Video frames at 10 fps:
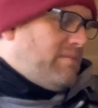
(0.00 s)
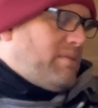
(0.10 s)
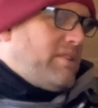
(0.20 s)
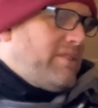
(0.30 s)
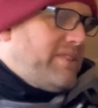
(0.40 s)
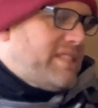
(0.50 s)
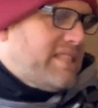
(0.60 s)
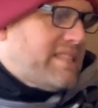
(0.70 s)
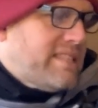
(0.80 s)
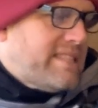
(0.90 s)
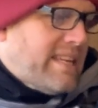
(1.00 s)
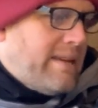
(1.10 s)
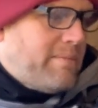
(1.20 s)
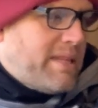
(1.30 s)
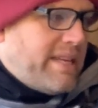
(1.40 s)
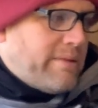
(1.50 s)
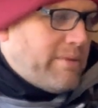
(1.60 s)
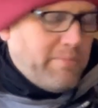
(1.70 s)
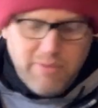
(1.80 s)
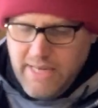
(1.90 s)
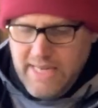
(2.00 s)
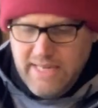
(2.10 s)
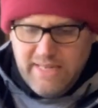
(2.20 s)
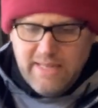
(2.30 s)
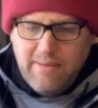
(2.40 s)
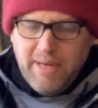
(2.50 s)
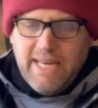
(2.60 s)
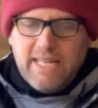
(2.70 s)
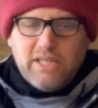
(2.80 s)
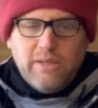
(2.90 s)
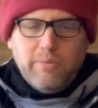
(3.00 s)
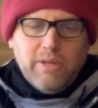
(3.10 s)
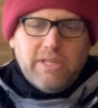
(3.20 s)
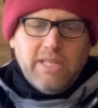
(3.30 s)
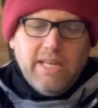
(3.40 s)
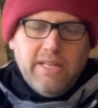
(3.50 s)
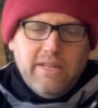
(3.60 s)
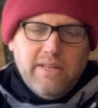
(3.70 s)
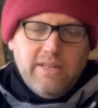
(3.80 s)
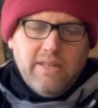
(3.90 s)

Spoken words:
Wonder if it's just the same thing rebranded, and they might actually work together.